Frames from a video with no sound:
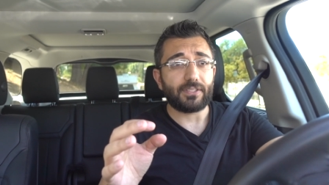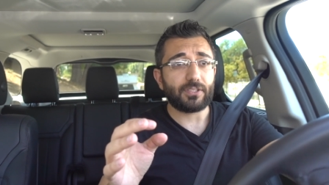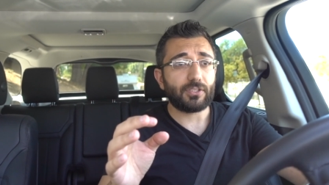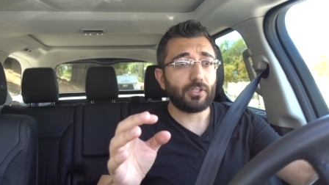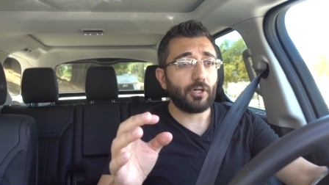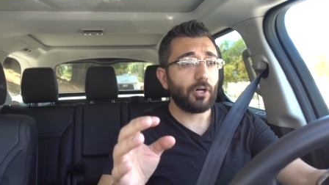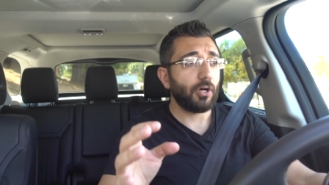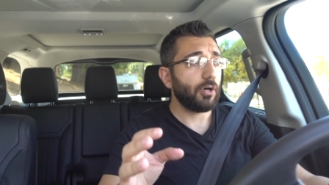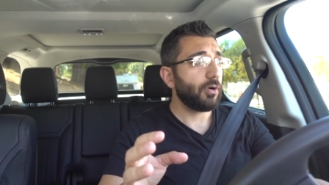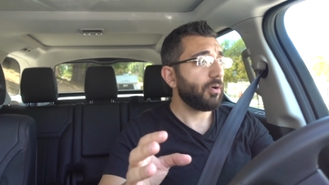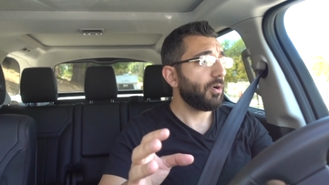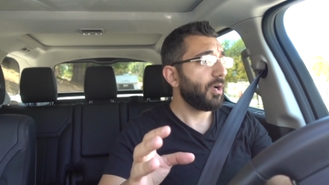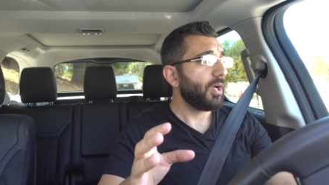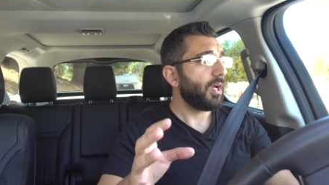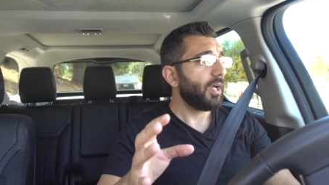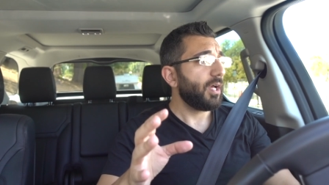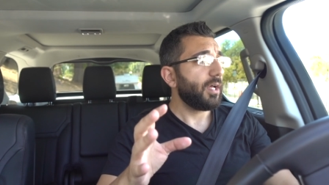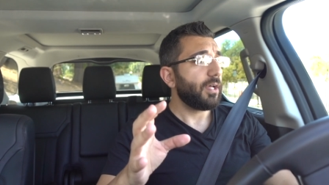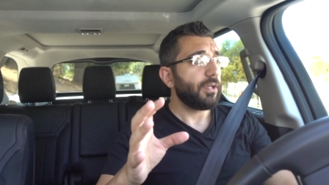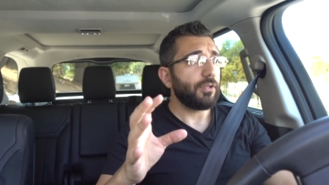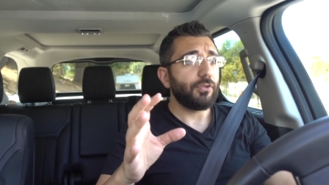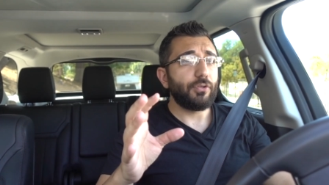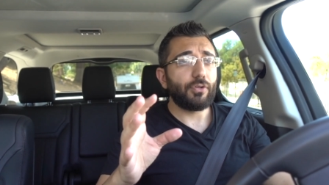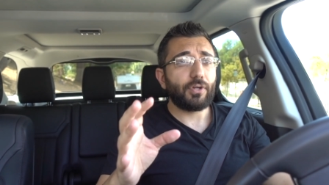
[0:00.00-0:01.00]
So
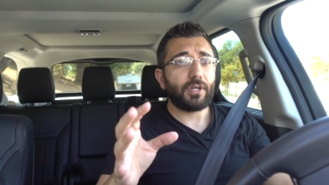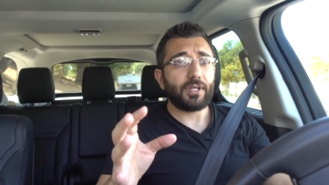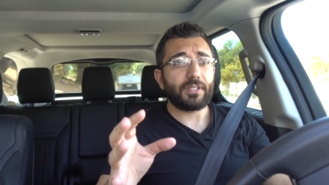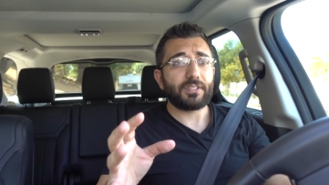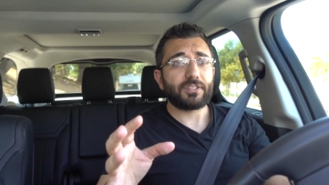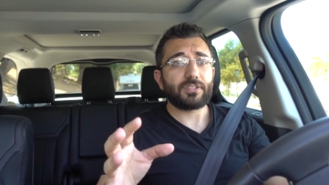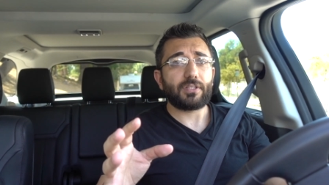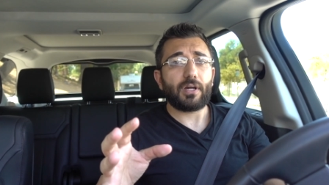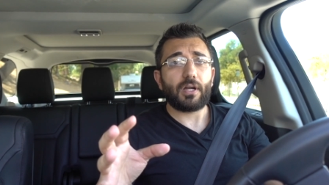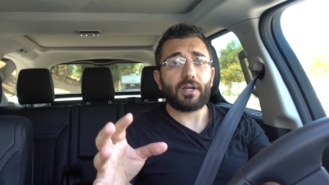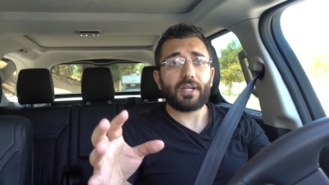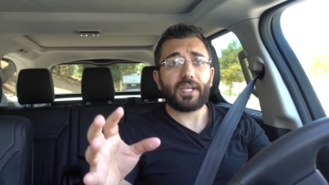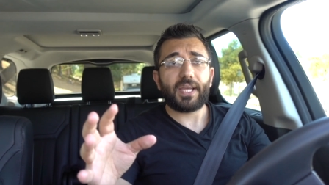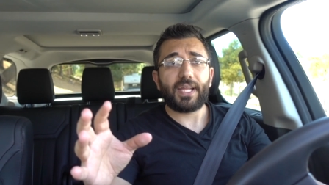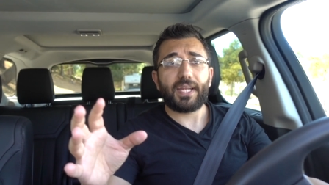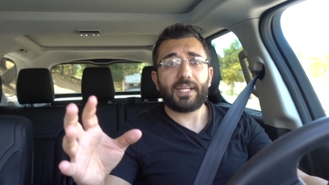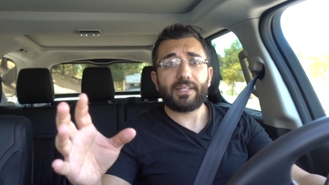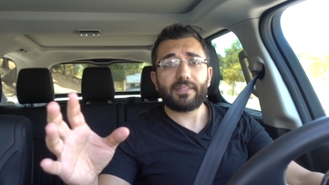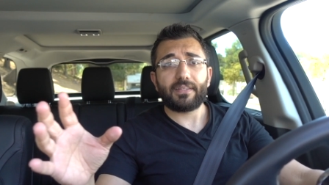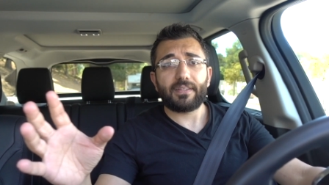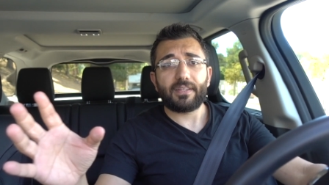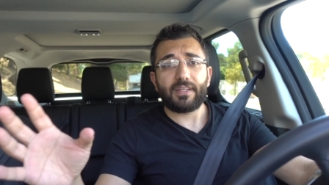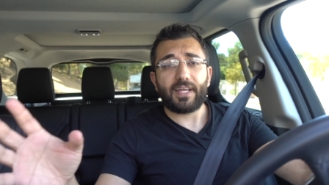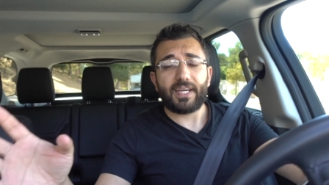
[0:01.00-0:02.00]
you can start
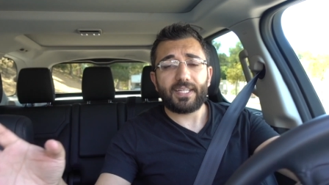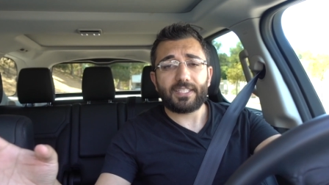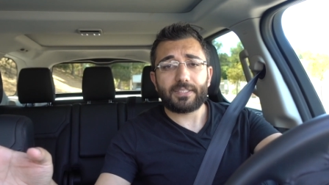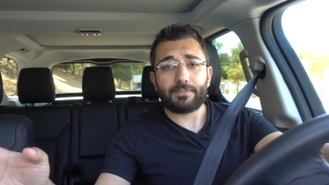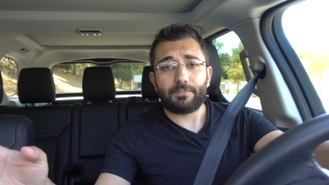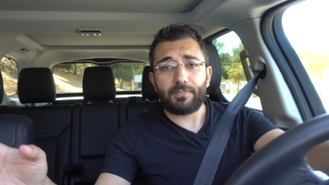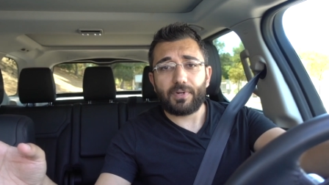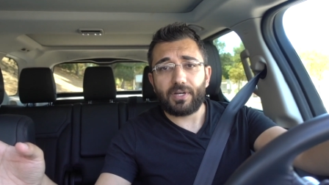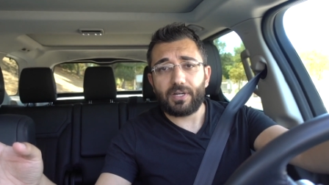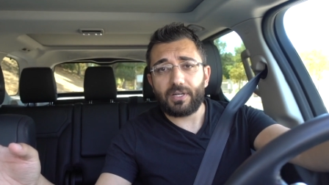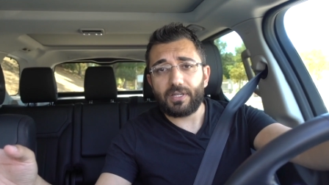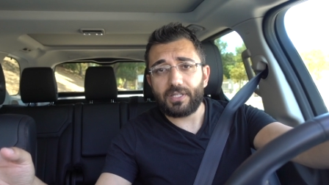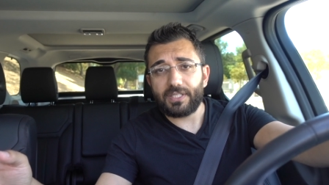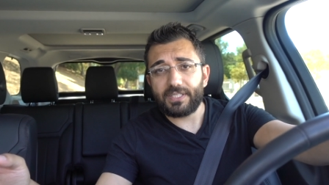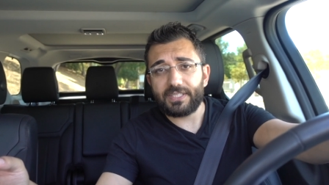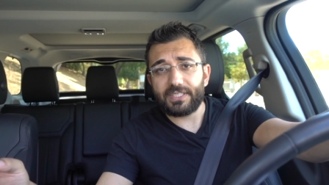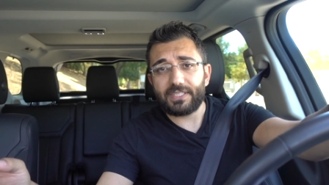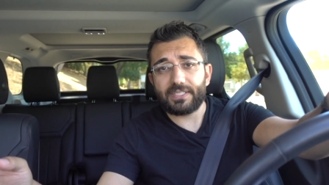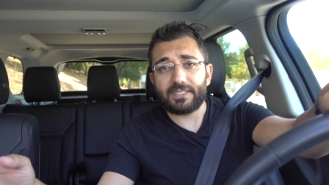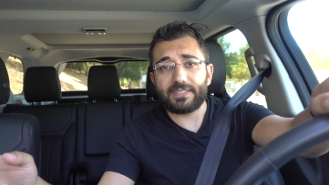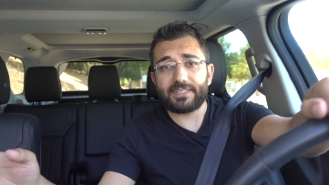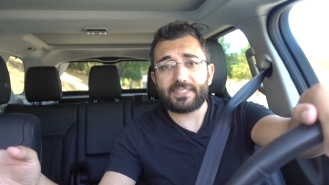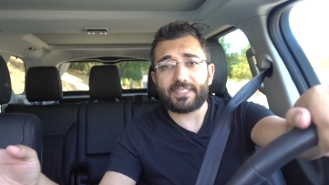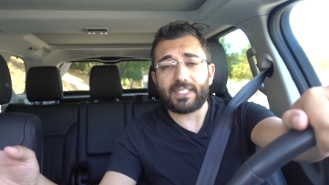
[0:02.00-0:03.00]
getting the nice
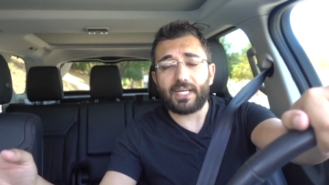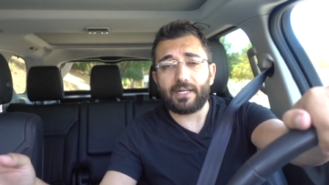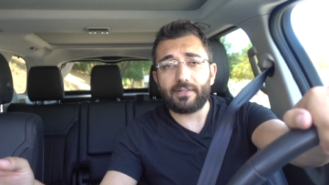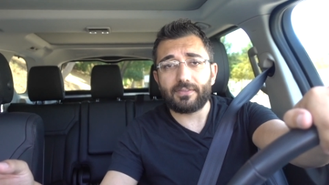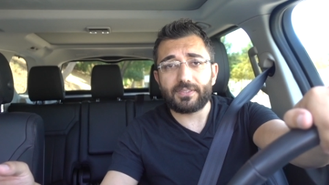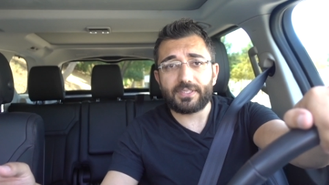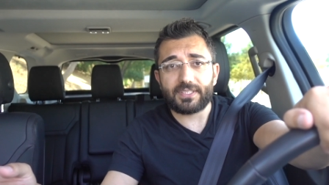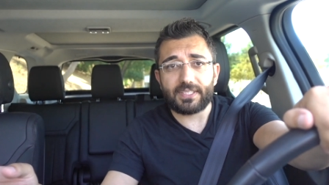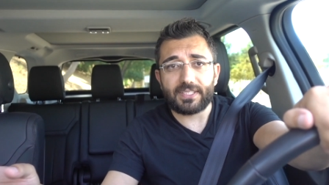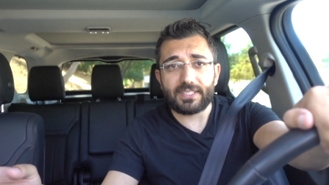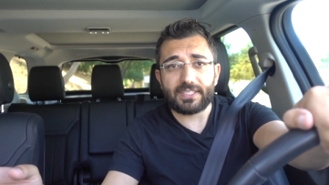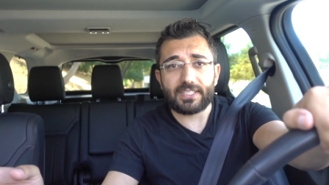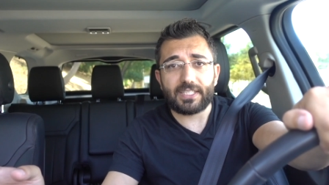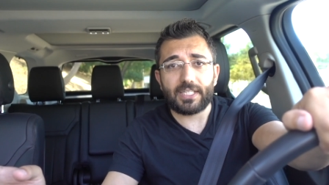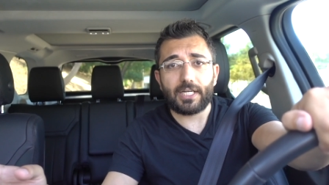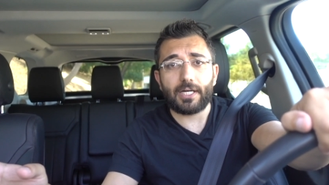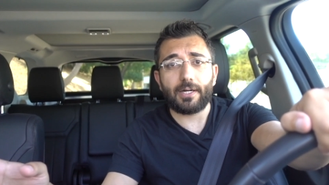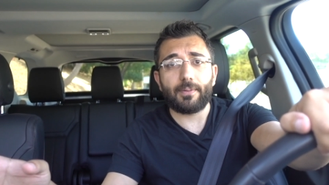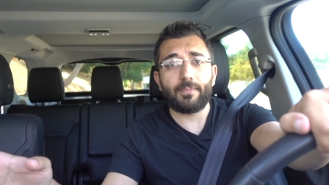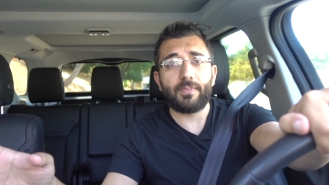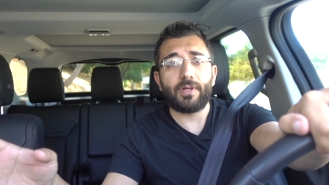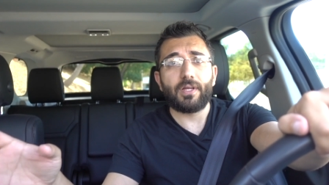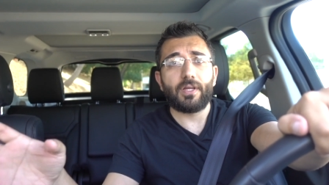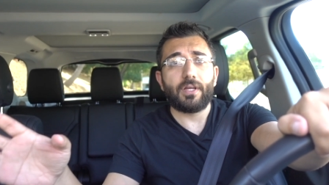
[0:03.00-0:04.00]
Meridian sound
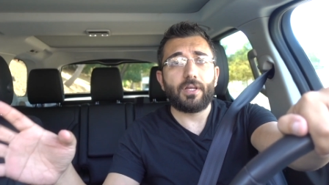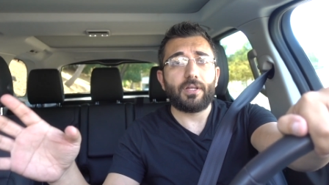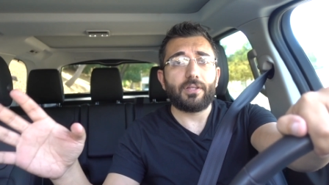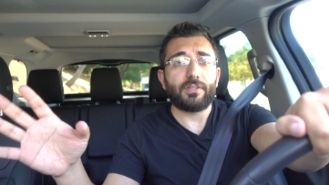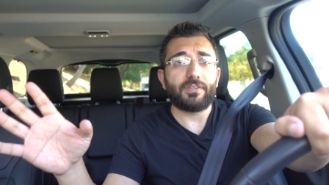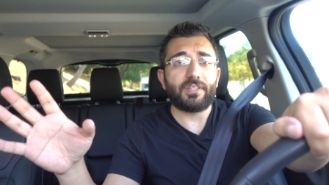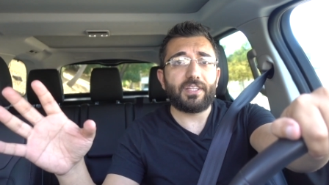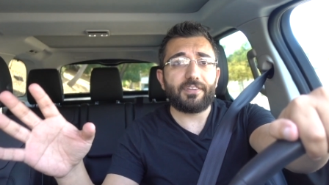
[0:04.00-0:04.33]
system,